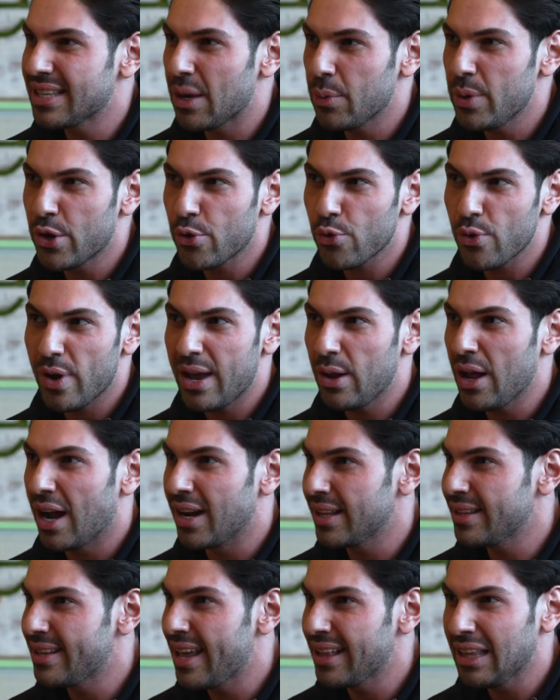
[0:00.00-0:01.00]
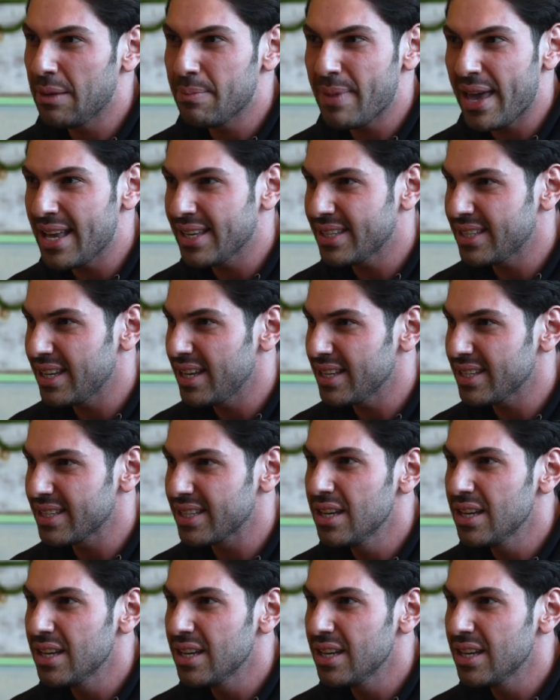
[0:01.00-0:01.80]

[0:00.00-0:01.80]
that we create on a daily basis.